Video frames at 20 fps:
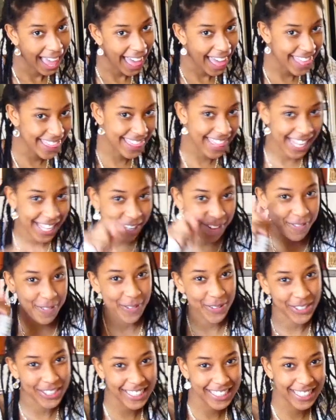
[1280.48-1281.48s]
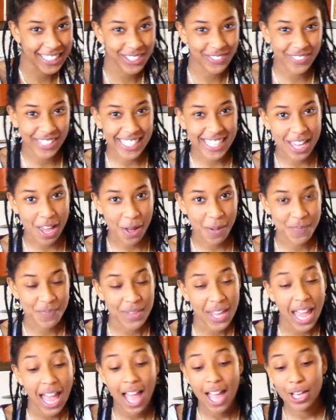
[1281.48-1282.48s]
And thank you for watching this video.
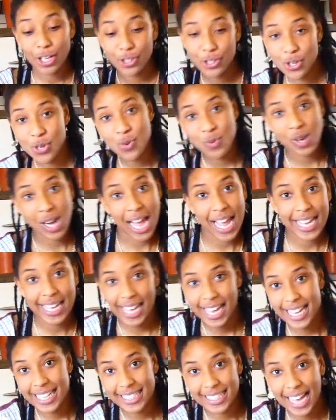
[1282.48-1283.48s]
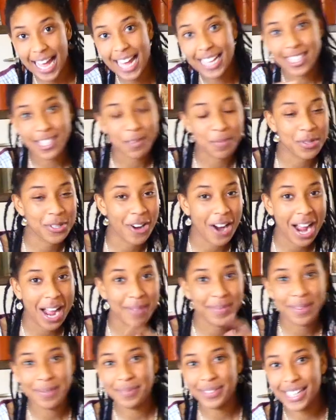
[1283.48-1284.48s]
Do like it and subscribe
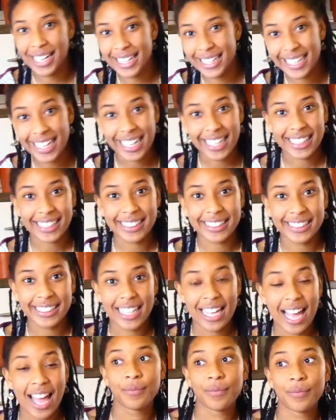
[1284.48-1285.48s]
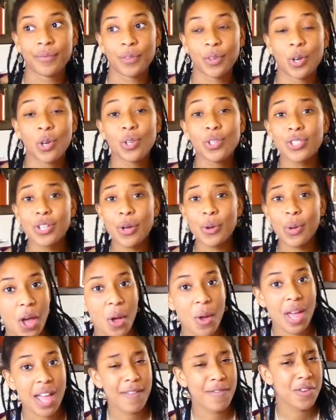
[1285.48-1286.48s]
please. Also,
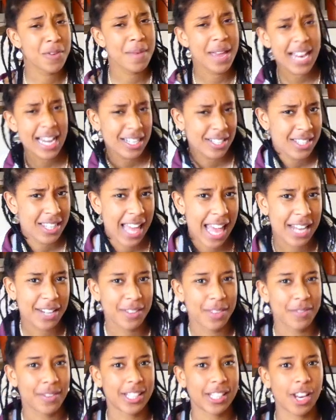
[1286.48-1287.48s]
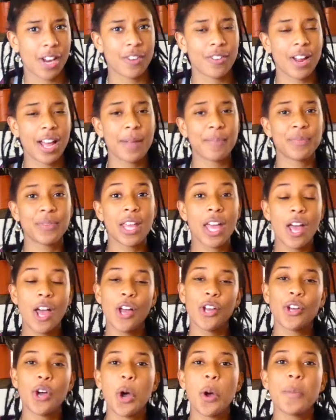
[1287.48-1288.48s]
if you made it to the end of the video, right,
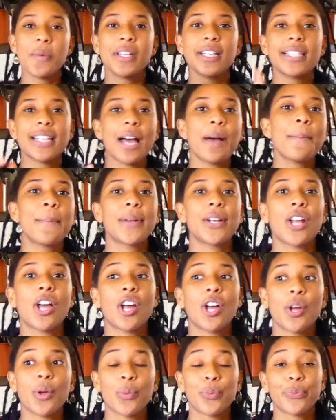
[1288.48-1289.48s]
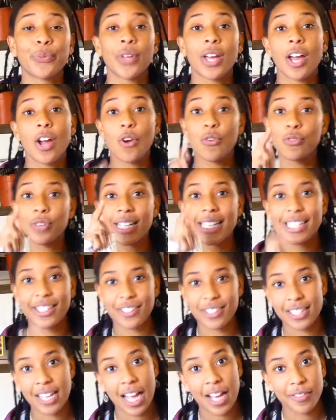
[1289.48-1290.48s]
comment down below a really
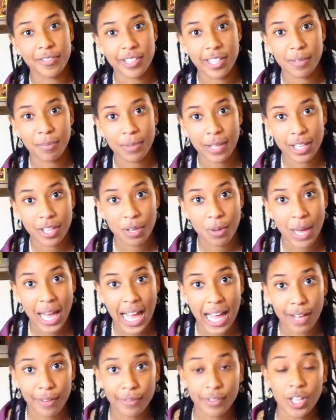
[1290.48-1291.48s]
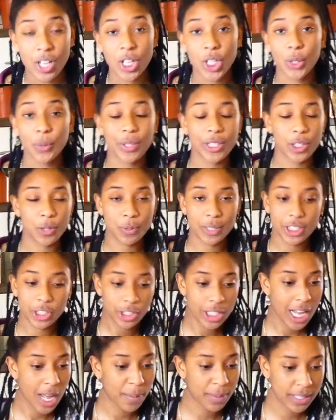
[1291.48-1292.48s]
good life tip that you have which you want to
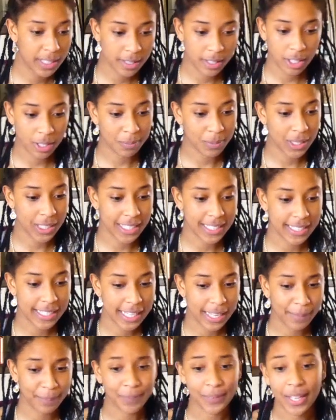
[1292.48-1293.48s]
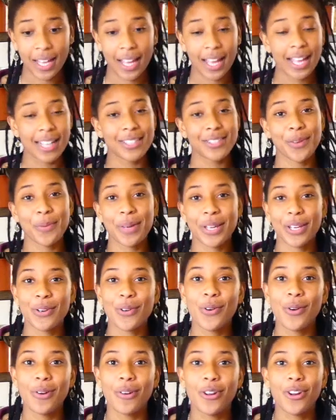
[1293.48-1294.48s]
share with the community so we can
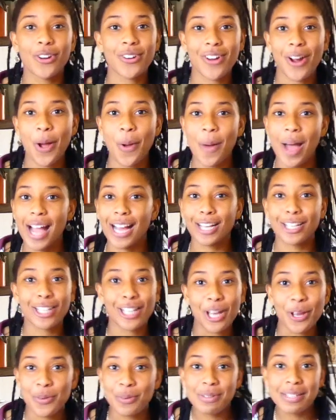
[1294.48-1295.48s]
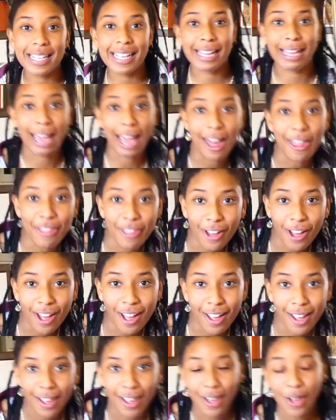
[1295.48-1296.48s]
all grow and glow
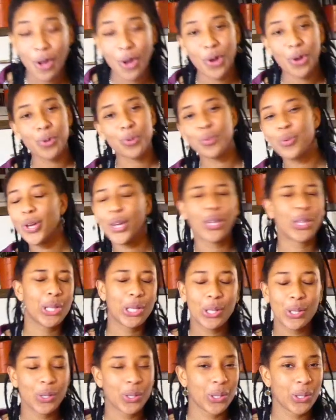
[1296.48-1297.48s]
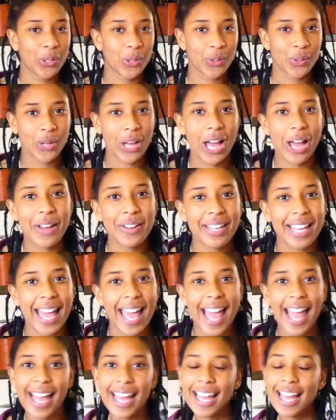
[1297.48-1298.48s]
together. Woohoo!
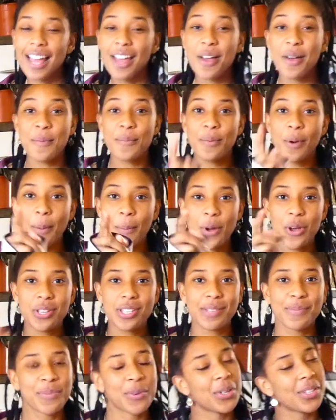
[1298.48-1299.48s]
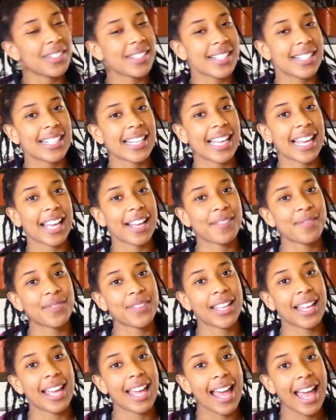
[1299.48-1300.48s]
Okay, but most importantly,
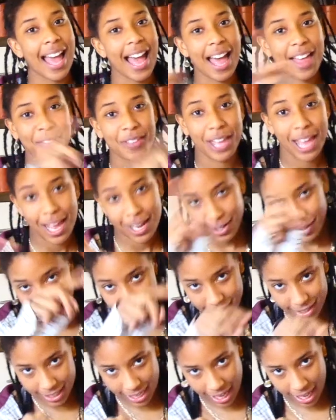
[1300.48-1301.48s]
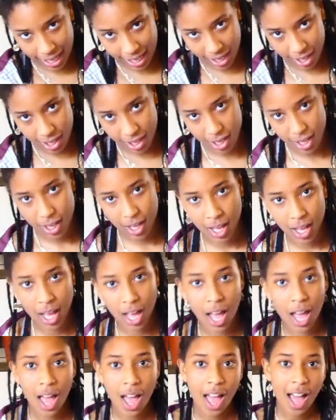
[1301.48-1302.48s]
at the end of the day,
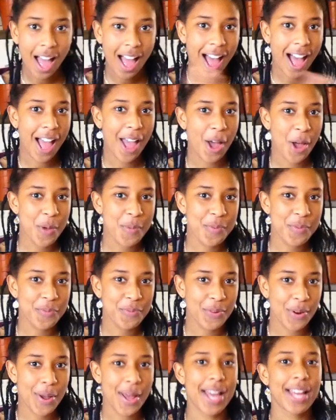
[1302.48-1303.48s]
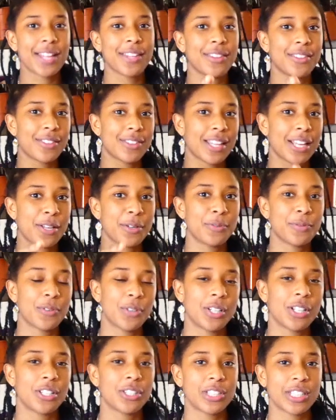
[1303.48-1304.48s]
I hope and pray that you'll
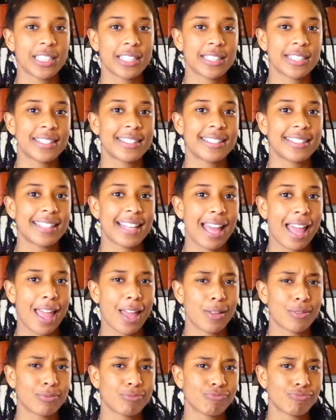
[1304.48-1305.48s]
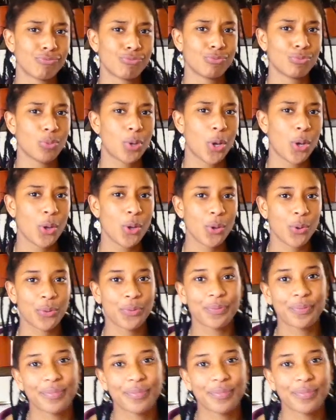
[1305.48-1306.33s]
follow Jesus today. Woohoo!